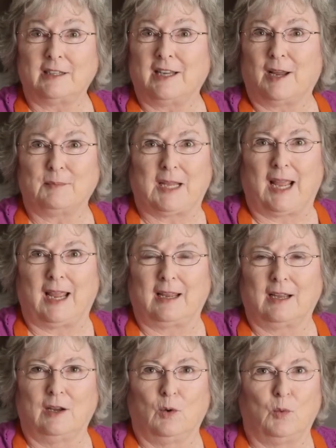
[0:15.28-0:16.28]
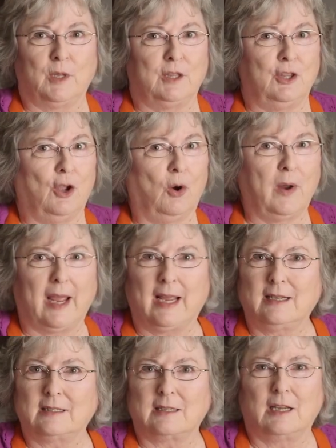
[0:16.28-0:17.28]
a damn cake with no
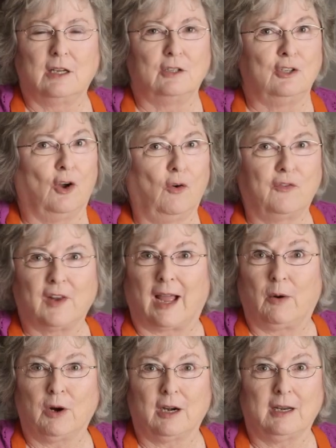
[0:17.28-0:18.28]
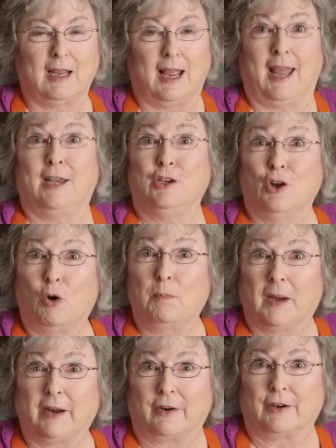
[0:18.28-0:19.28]
eggs, no flour, and no
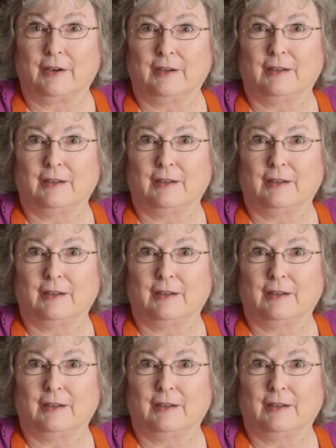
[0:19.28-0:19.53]
butter.